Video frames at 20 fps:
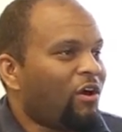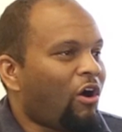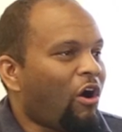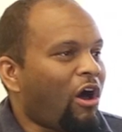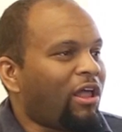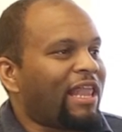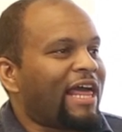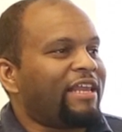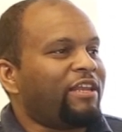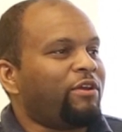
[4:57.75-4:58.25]

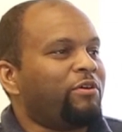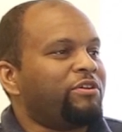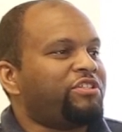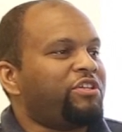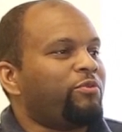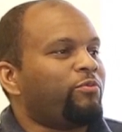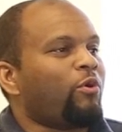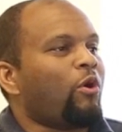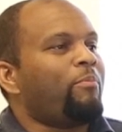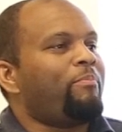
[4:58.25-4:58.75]
All I know is
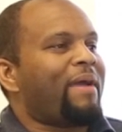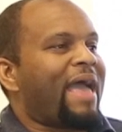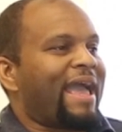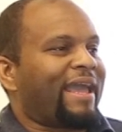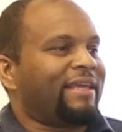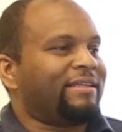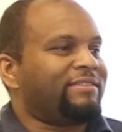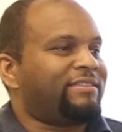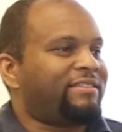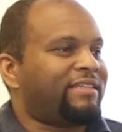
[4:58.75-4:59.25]
he wrote
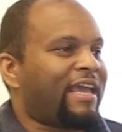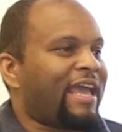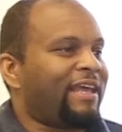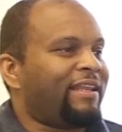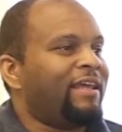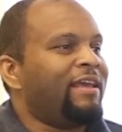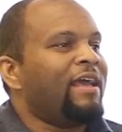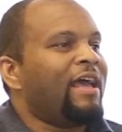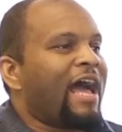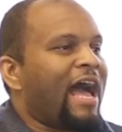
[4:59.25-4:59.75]
back and
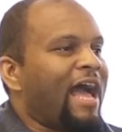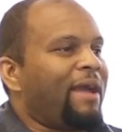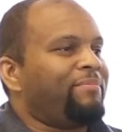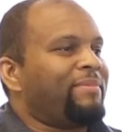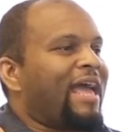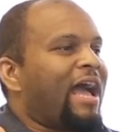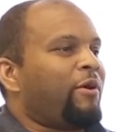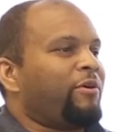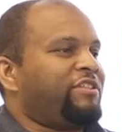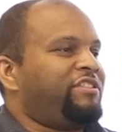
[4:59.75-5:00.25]
said, I'm
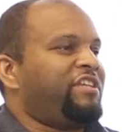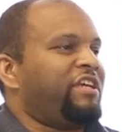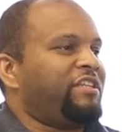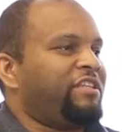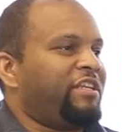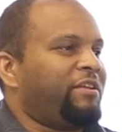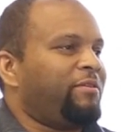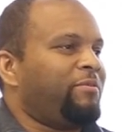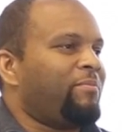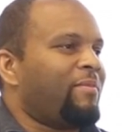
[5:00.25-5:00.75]
now
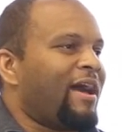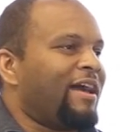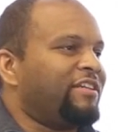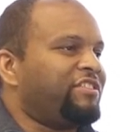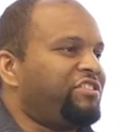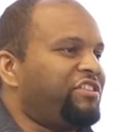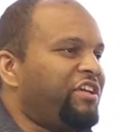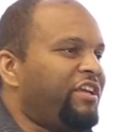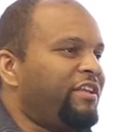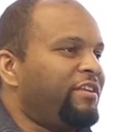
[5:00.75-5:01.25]
attending the
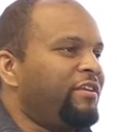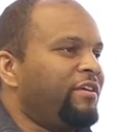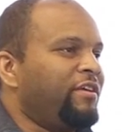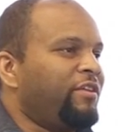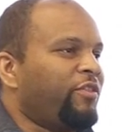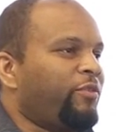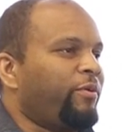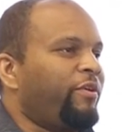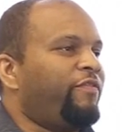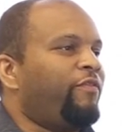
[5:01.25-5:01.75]
masjid
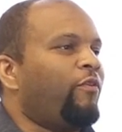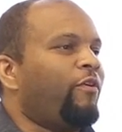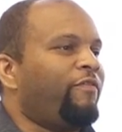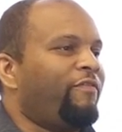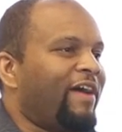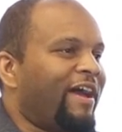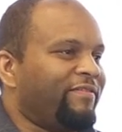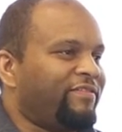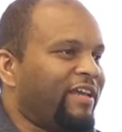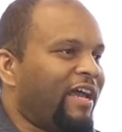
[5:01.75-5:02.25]
3, 4,
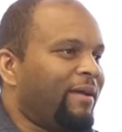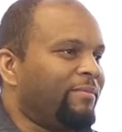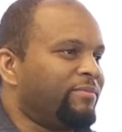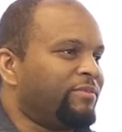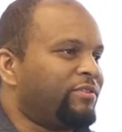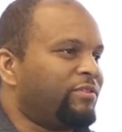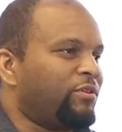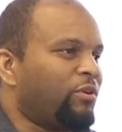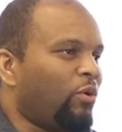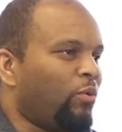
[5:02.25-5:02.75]
5
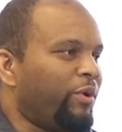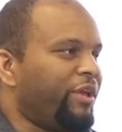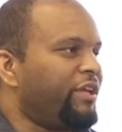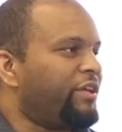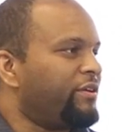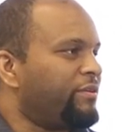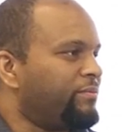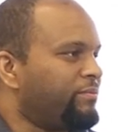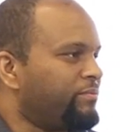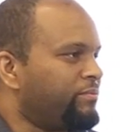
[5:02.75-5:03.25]
times a week.